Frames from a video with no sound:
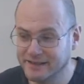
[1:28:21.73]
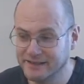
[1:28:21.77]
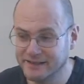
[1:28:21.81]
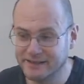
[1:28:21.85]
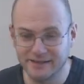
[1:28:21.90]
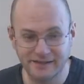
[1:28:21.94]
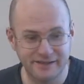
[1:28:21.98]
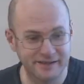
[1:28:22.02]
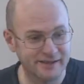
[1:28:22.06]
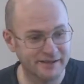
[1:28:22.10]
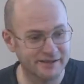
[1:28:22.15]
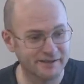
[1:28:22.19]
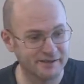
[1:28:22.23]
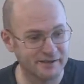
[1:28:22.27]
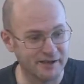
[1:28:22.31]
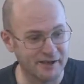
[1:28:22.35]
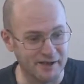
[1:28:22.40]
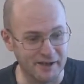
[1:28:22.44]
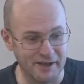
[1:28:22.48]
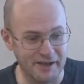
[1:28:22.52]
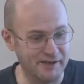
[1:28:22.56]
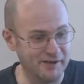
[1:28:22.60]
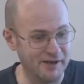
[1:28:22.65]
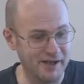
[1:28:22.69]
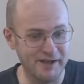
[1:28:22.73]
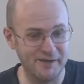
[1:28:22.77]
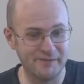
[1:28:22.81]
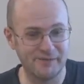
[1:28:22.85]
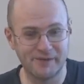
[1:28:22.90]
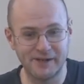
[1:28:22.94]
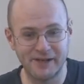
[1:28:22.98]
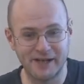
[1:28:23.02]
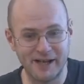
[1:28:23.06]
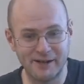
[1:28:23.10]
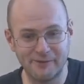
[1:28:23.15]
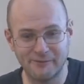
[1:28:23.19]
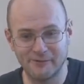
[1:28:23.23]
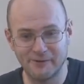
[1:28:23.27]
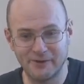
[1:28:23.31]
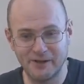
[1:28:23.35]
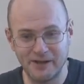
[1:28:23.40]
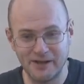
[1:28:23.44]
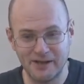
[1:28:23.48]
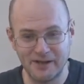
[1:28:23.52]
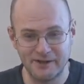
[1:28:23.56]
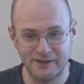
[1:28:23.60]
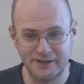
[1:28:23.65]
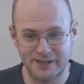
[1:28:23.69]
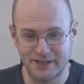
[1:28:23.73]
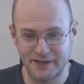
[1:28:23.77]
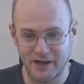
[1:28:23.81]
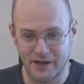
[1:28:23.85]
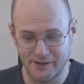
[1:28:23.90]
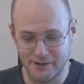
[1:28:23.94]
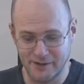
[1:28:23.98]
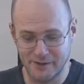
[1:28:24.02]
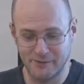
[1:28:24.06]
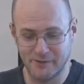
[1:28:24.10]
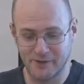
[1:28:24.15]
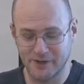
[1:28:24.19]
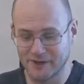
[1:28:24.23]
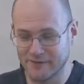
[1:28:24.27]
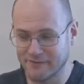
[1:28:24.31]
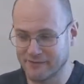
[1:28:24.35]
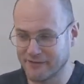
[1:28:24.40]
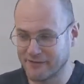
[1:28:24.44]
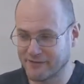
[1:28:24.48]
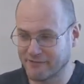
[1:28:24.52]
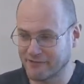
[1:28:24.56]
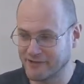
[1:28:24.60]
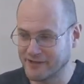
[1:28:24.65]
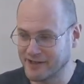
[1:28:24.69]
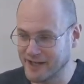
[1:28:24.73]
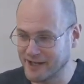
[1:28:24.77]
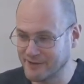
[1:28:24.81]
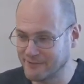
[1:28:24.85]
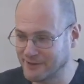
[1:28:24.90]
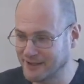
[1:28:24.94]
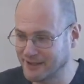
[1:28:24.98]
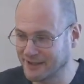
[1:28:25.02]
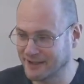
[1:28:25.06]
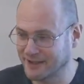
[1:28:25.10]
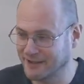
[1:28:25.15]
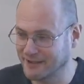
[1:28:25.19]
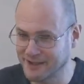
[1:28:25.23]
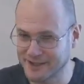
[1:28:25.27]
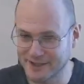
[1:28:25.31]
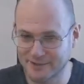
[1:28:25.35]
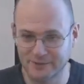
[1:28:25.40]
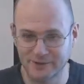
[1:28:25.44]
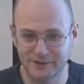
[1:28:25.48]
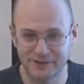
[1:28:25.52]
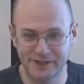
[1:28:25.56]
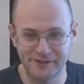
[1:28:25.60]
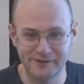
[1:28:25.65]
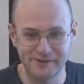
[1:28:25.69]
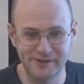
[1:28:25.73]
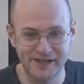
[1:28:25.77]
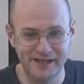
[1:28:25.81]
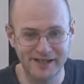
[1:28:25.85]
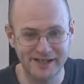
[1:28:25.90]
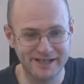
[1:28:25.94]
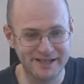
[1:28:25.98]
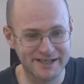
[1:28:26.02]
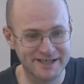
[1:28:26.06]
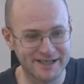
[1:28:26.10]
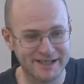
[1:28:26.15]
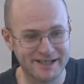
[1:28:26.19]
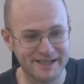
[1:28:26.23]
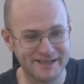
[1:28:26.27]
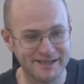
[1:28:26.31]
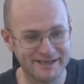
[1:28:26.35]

No. Yeah. And even the net, only one of the three network guys will know the answer.